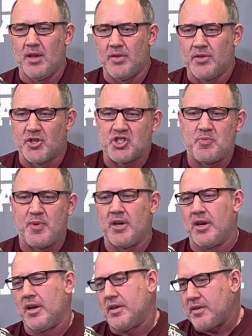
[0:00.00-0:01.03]
the
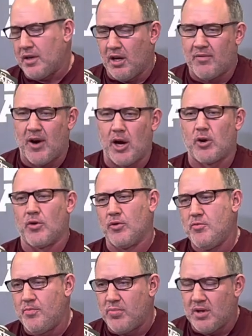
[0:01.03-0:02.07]
spirit of our
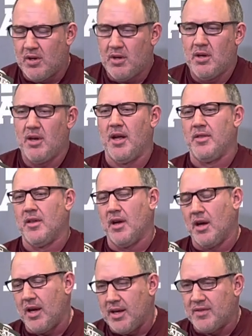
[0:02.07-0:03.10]
group and
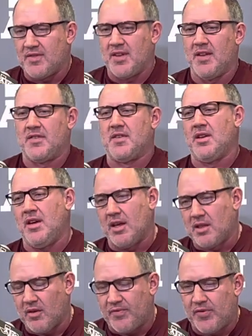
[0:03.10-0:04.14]
the intensity
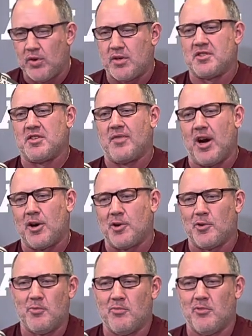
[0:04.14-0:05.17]
and the focus of our
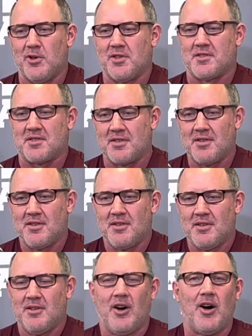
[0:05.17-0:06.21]
group was
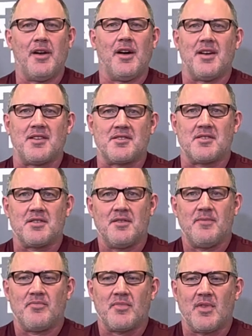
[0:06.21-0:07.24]
on us.
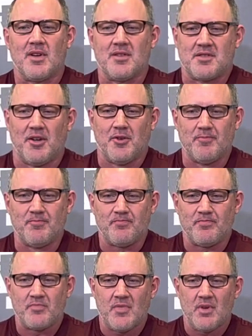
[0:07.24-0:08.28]
And so
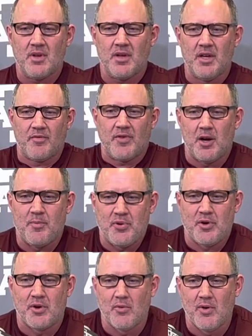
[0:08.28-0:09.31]
in a very
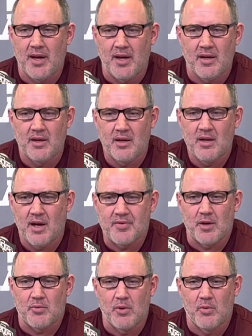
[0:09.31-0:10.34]
pure way, I
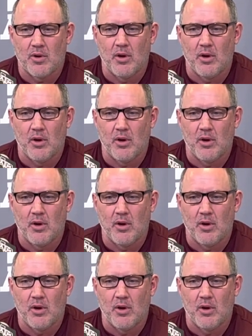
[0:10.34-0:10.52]
think we were